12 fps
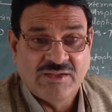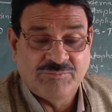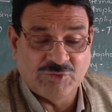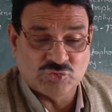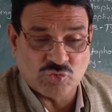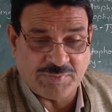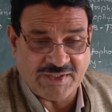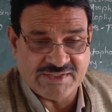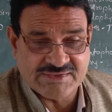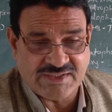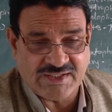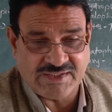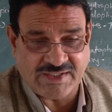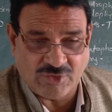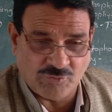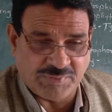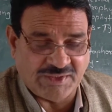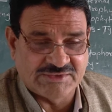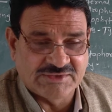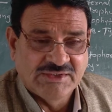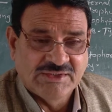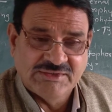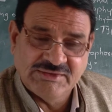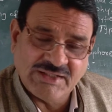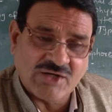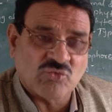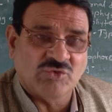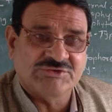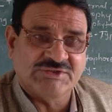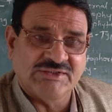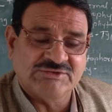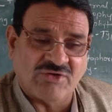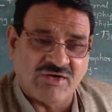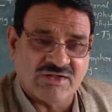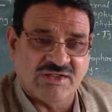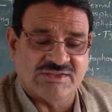mesophytes and halophytes? These are questions are